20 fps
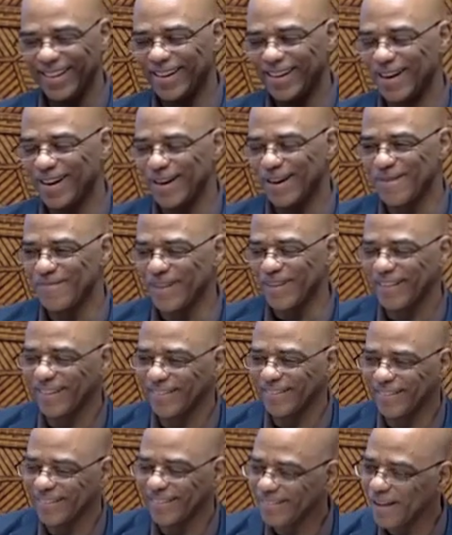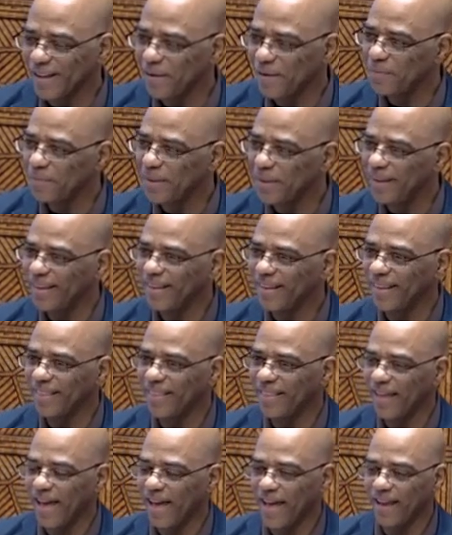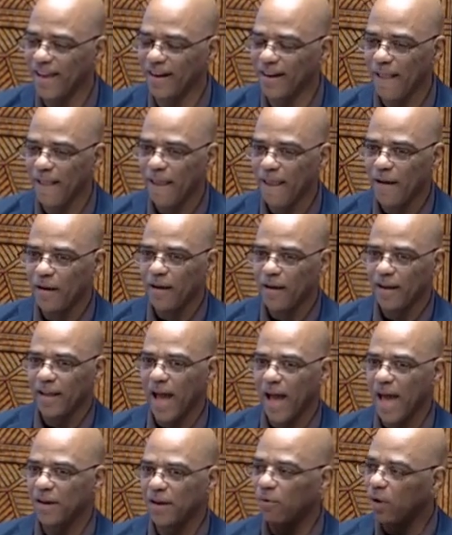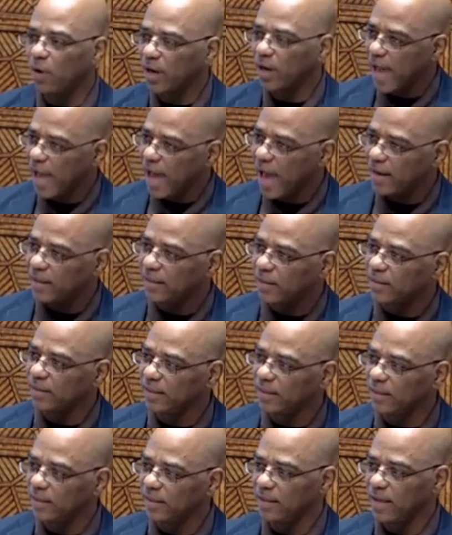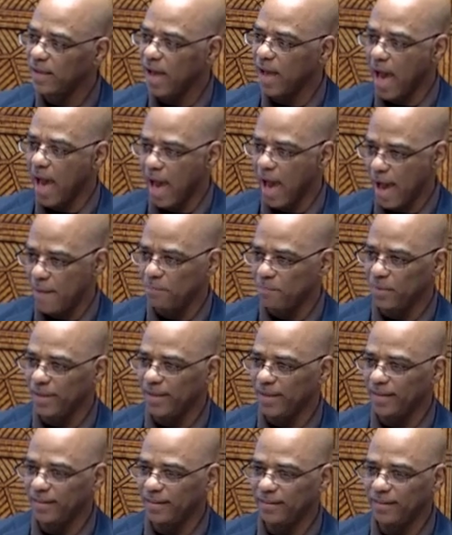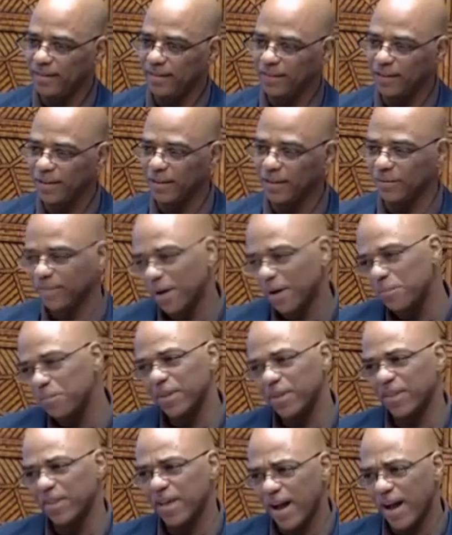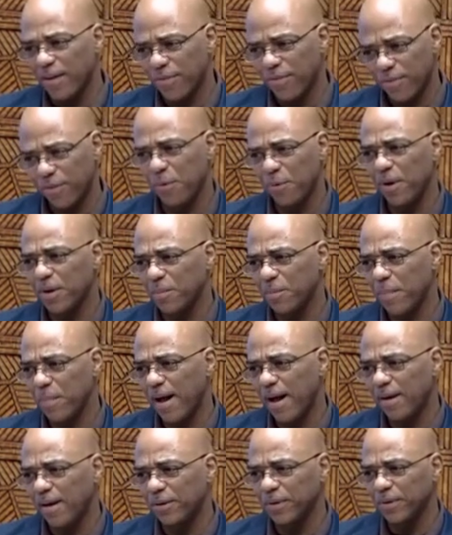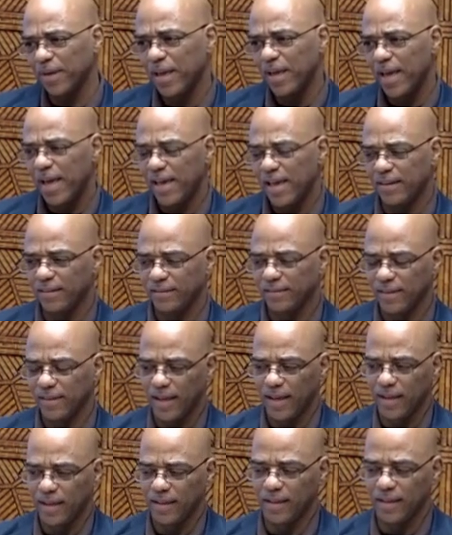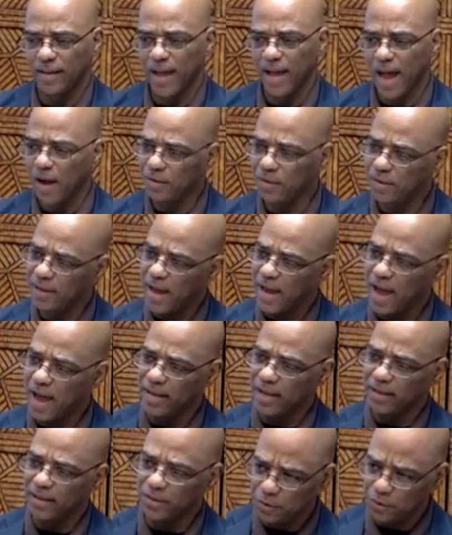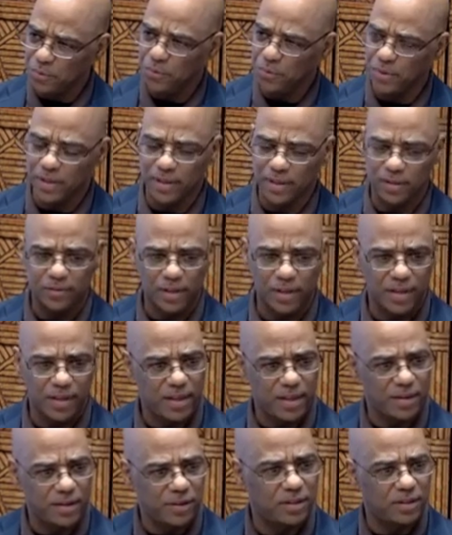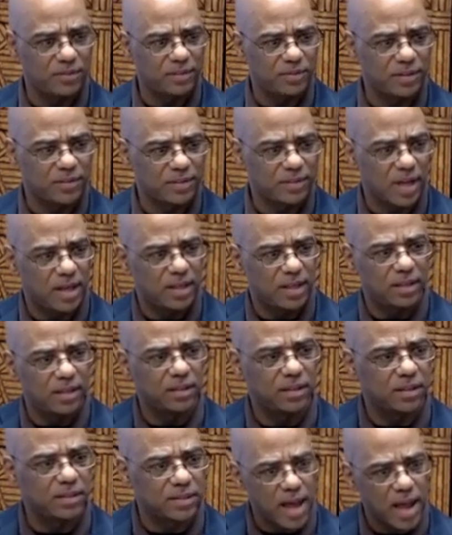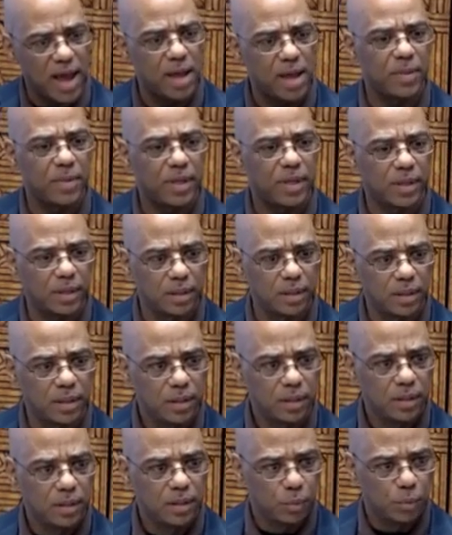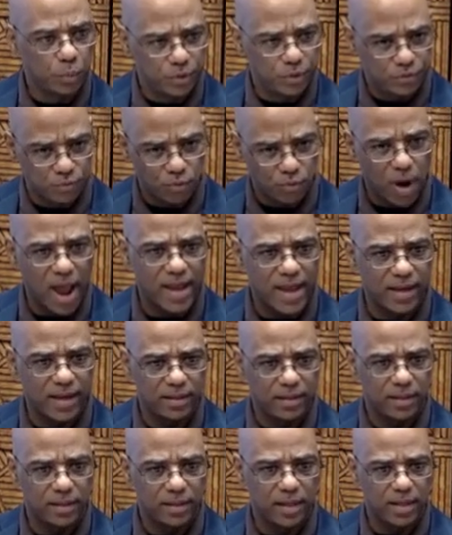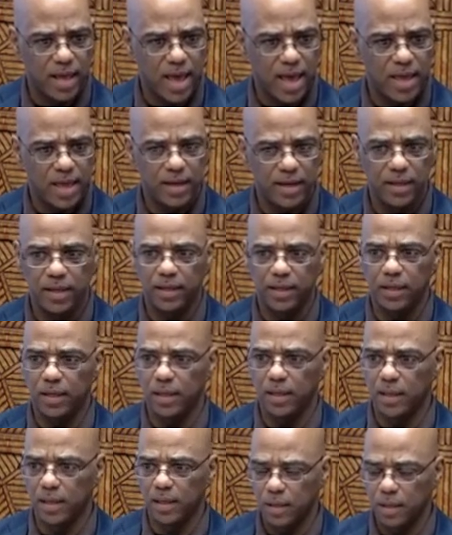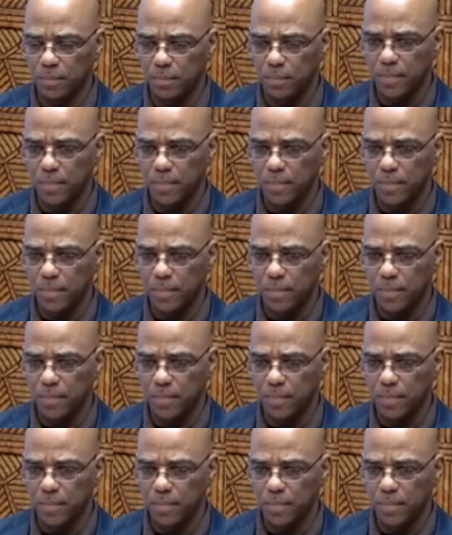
because it's something that kind of organically happened, you know, something that I thought about and saying, how could I do this? And then all of a sudden the timing was right and it happened.